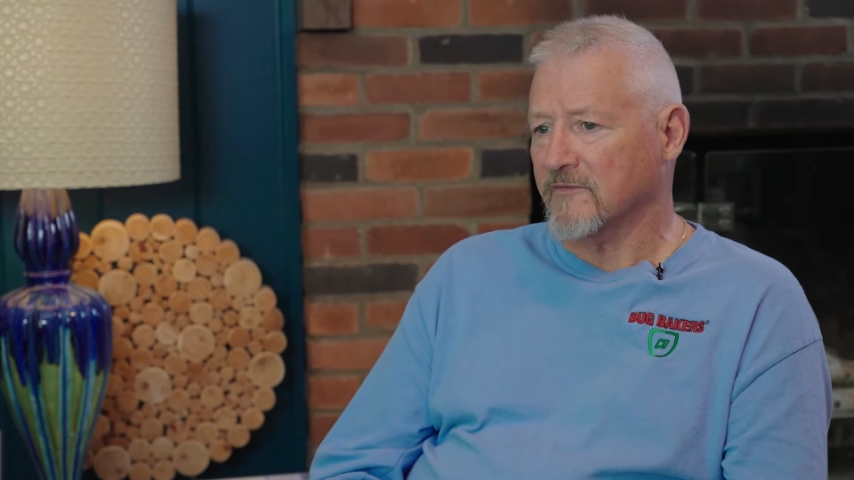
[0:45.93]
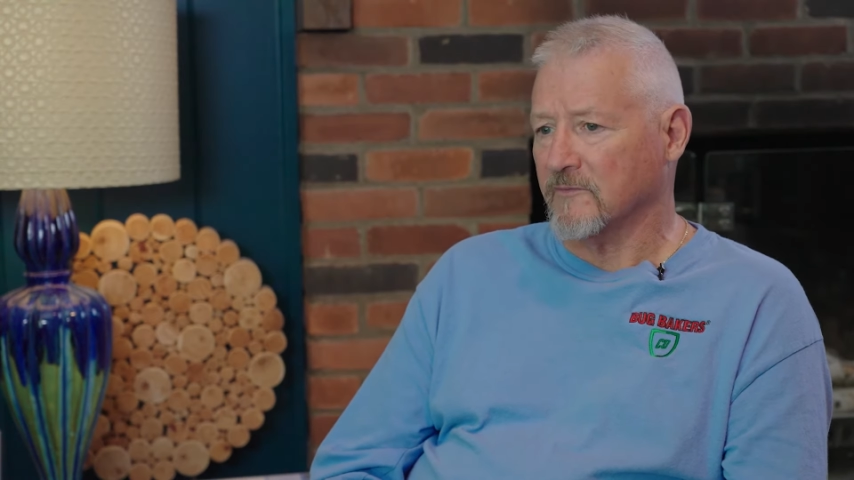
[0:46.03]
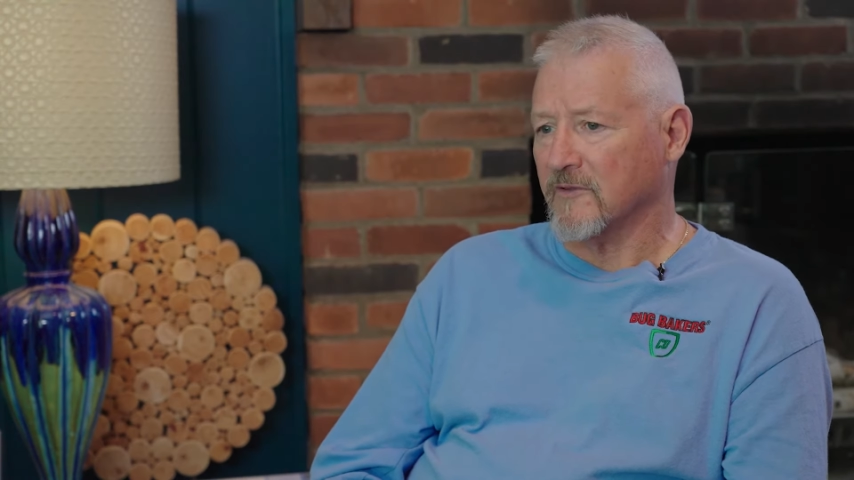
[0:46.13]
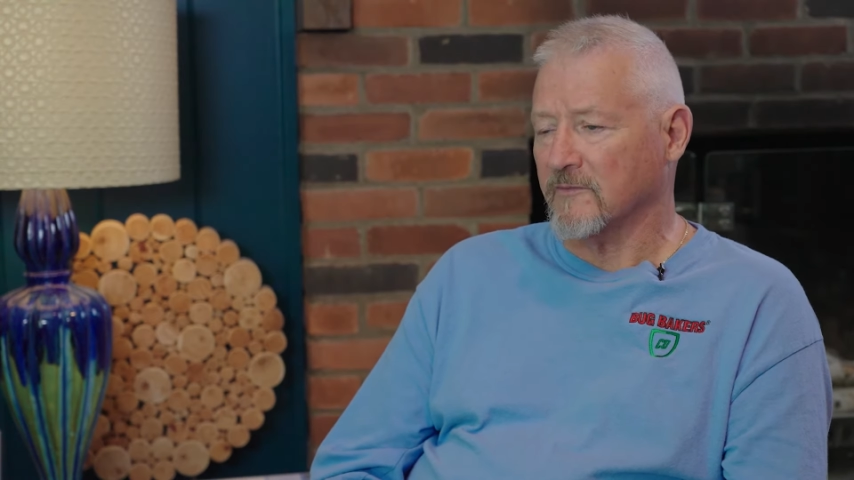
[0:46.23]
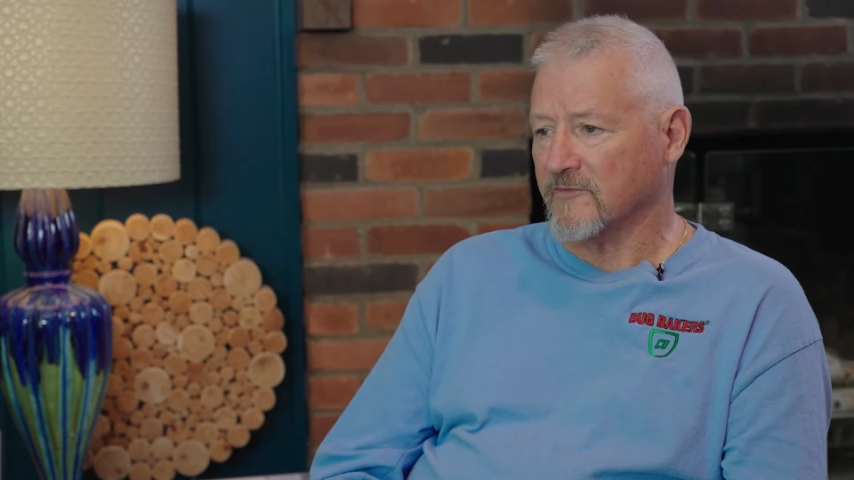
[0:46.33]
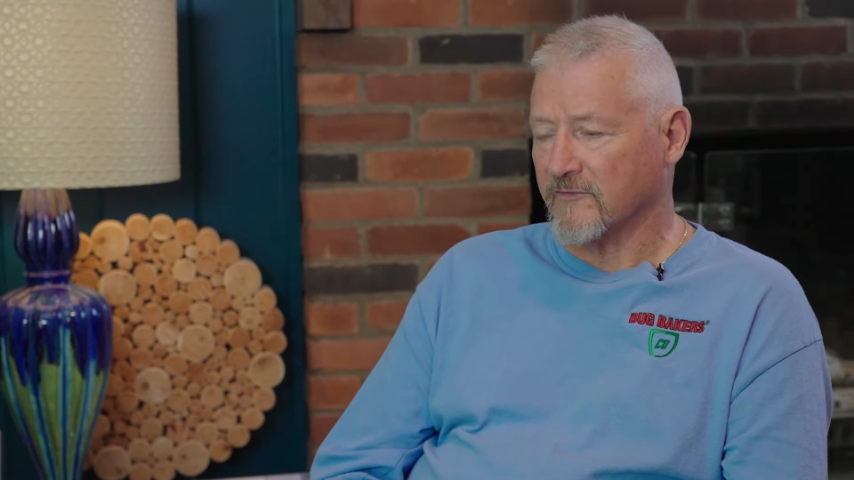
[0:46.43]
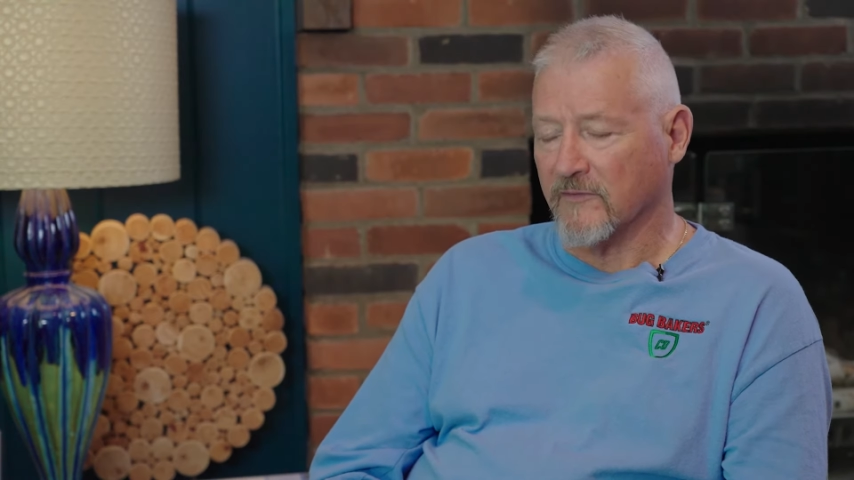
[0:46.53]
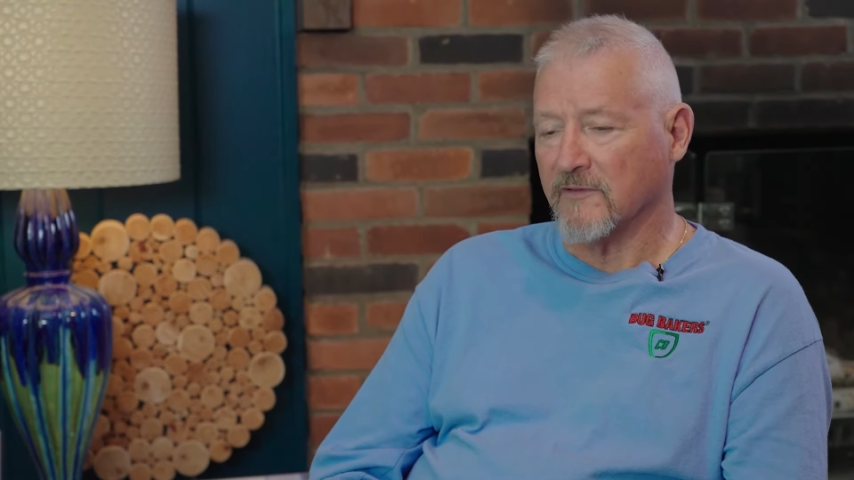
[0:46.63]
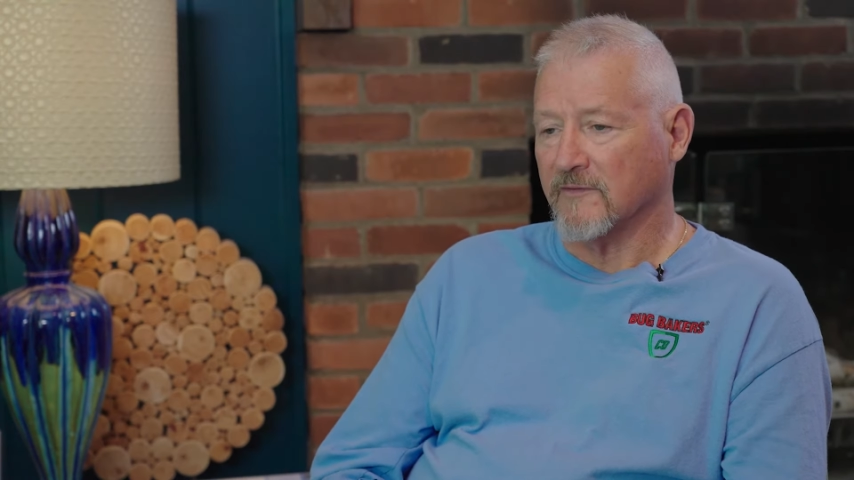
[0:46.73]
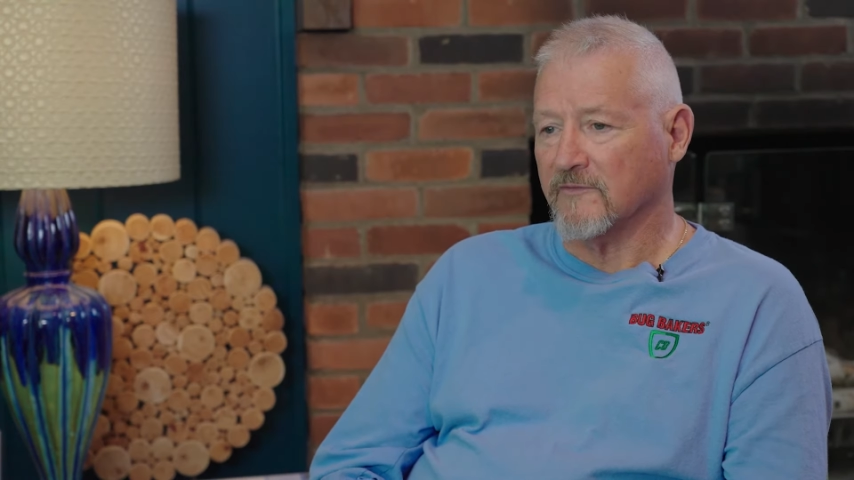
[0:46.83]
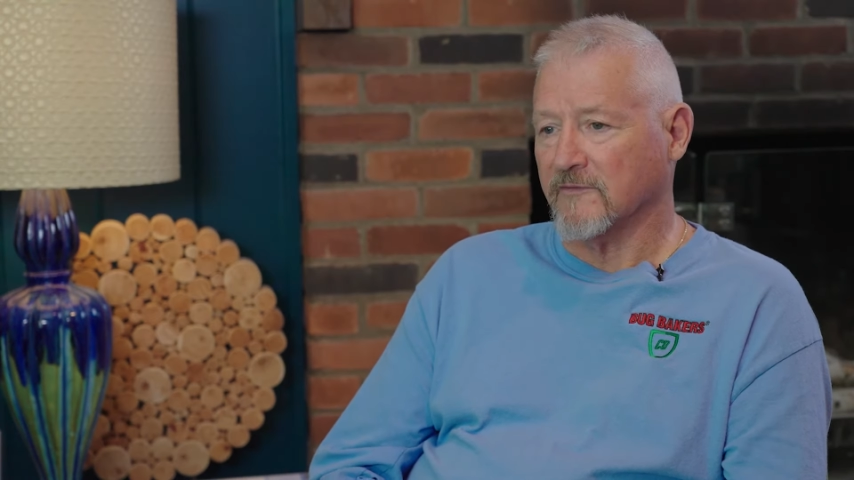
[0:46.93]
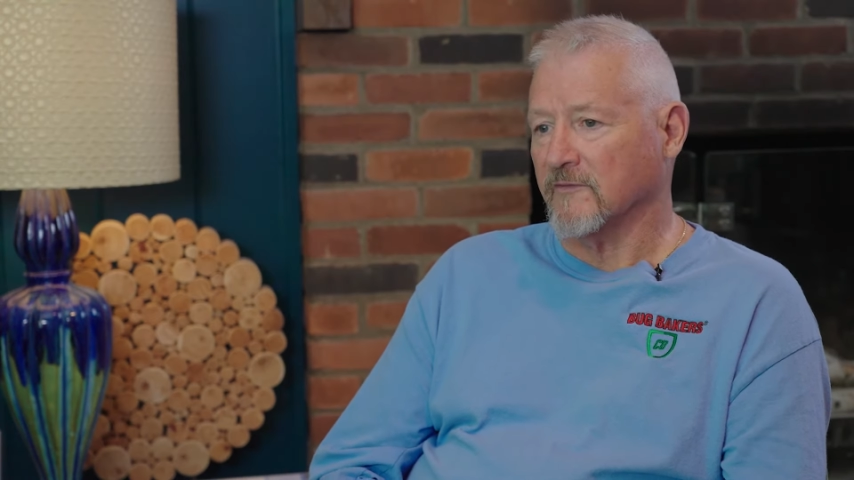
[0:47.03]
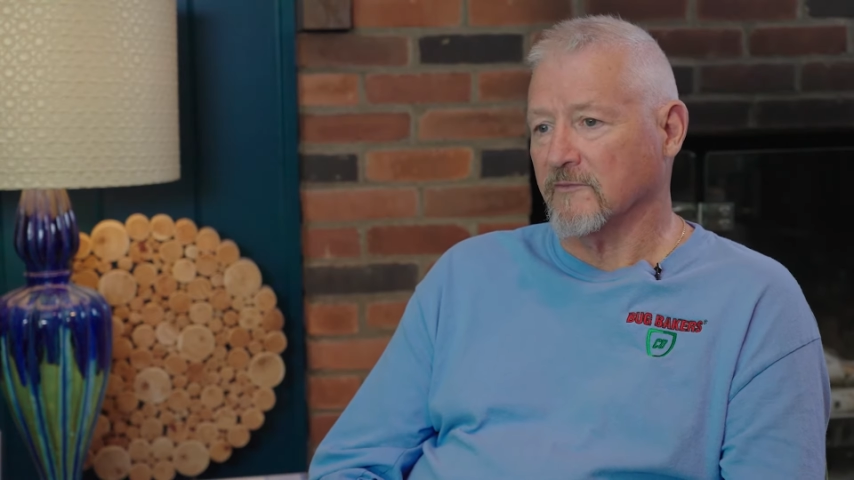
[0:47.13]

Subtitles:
sometimes 3 if it's a